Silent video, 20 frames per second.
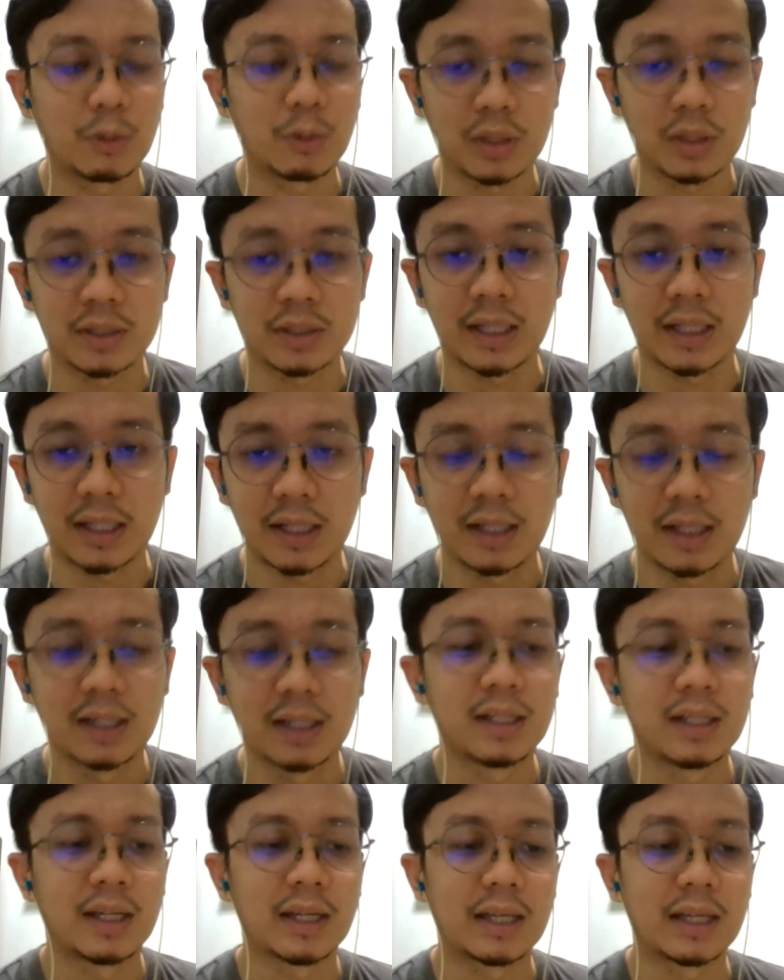more networks in,
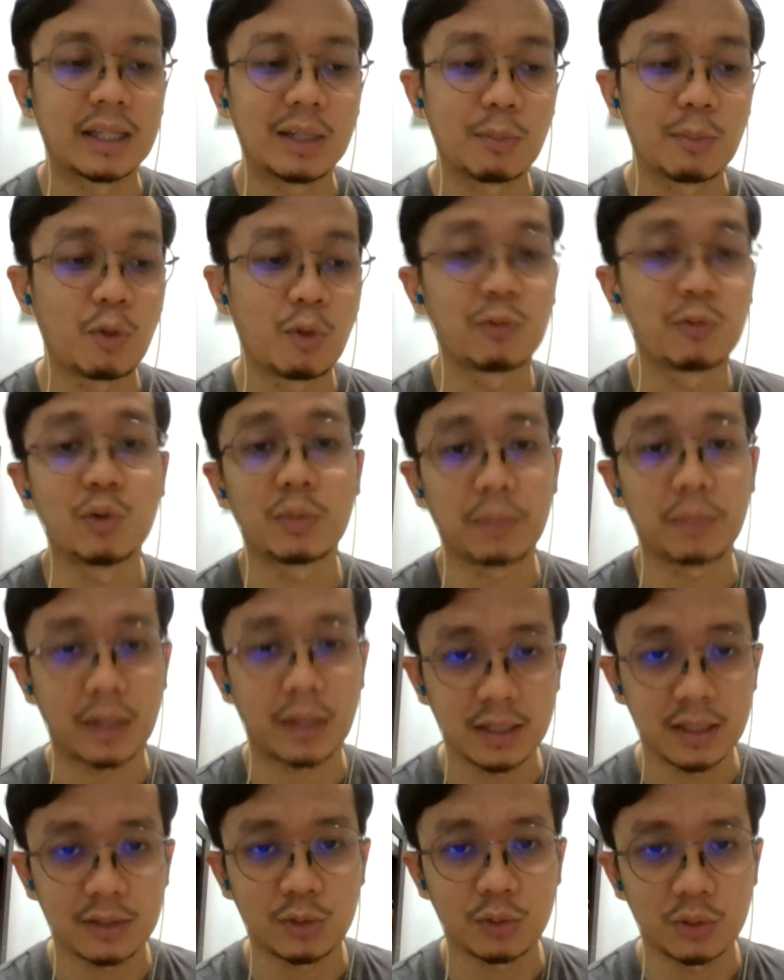and getting more food
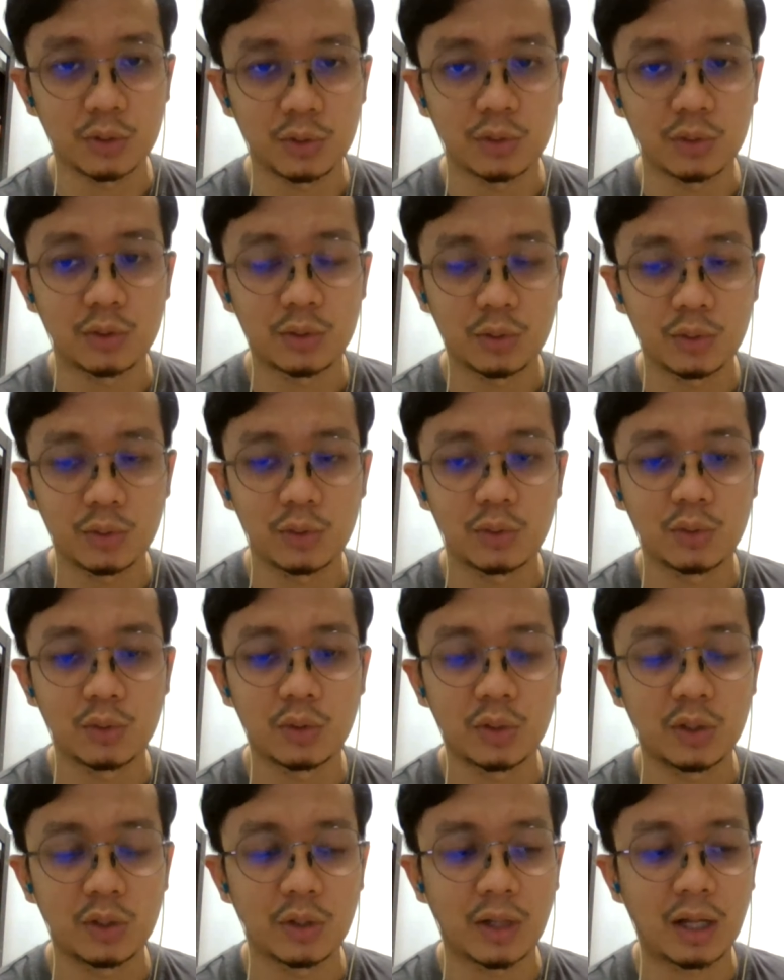partners to
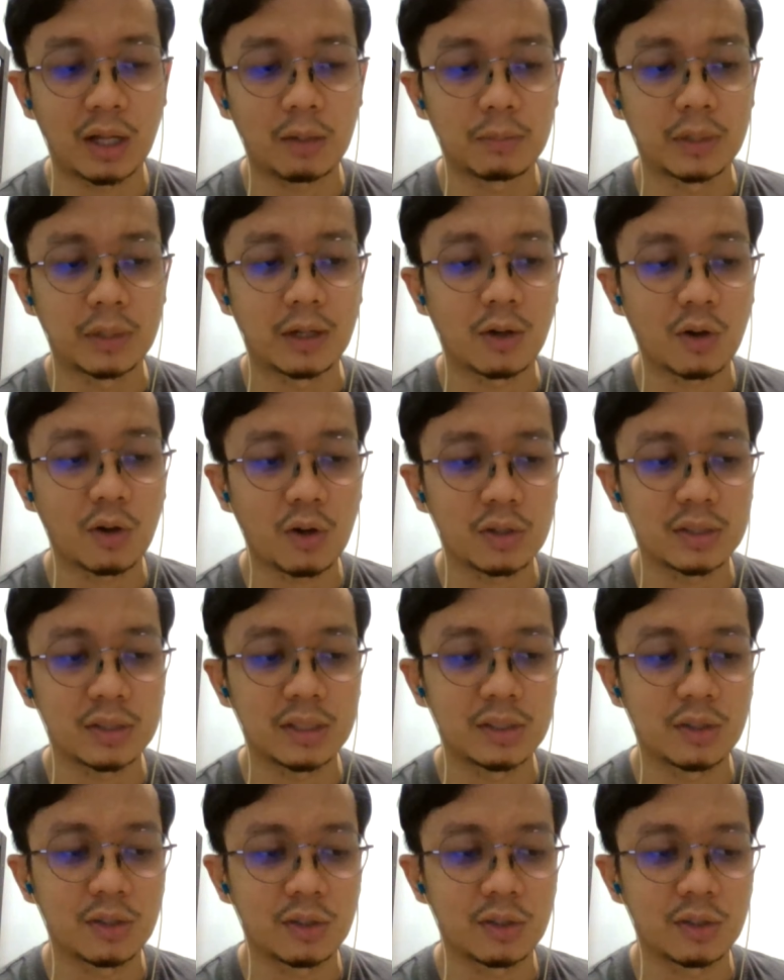you know, help with the cause.